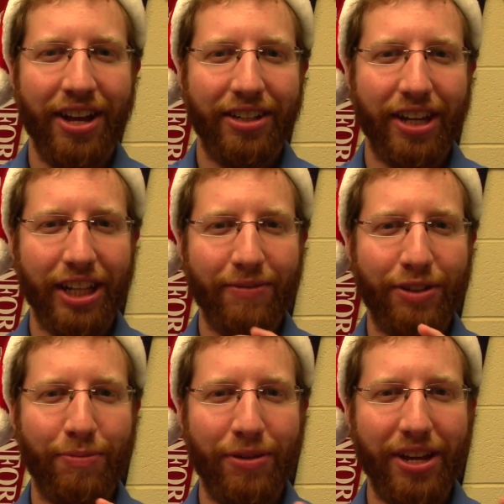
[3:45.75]
send them
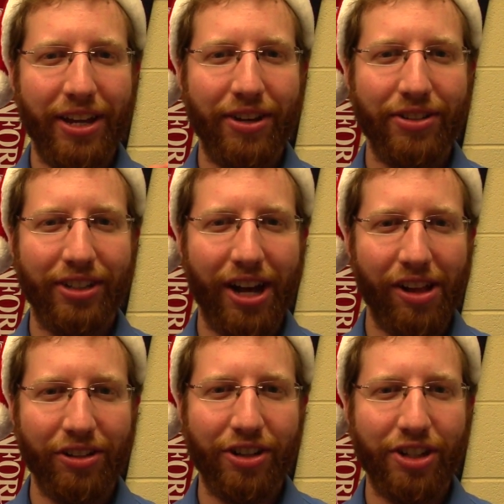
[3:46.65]
to
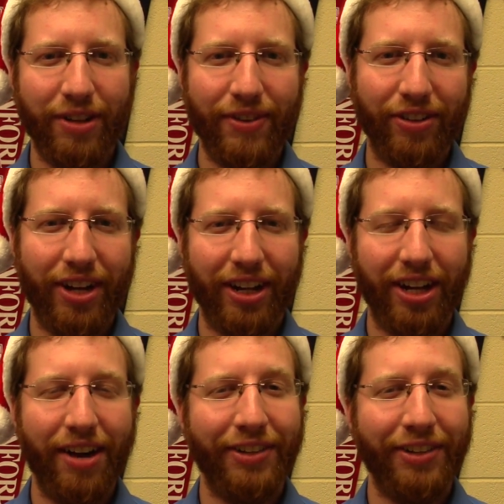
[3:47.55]
pagoestocollege@gmail.com,